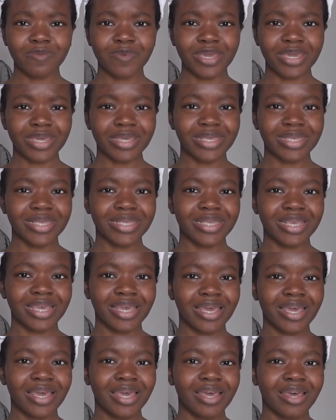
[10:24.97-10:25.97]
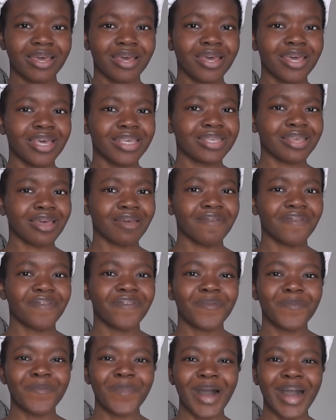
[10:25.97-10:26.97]
Because it's like,
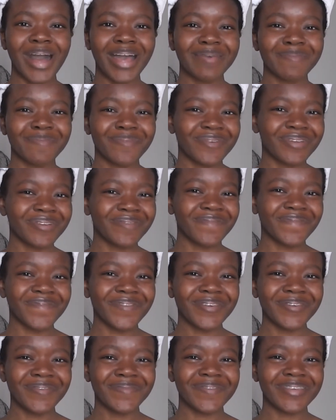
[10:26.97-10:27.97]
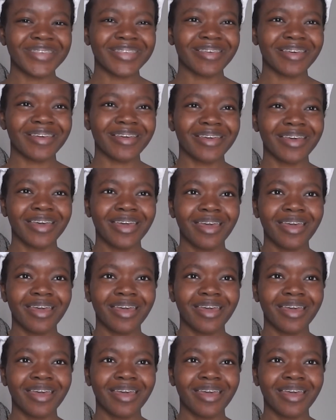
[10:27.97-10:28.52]
from my point of view, it's like,